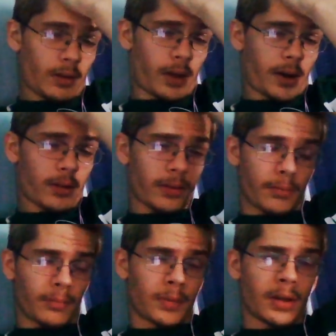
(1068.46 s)
a lot of
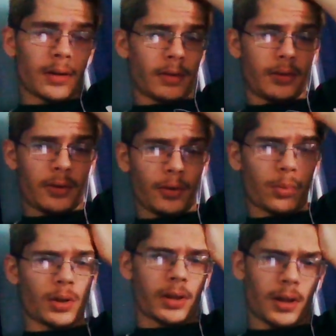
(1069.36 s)
them
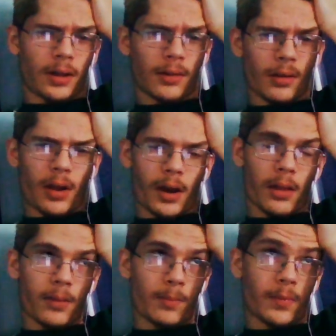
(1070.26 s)
duplicates, a lot
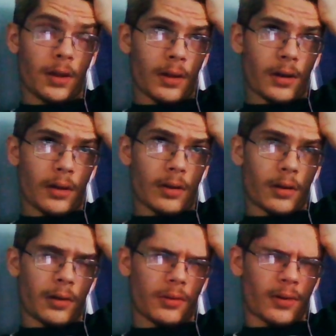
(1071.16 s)
of them
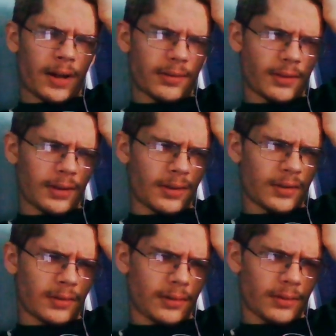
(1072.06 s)

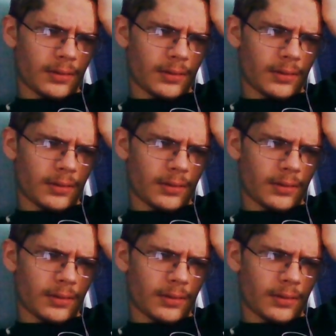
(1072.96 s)
addressing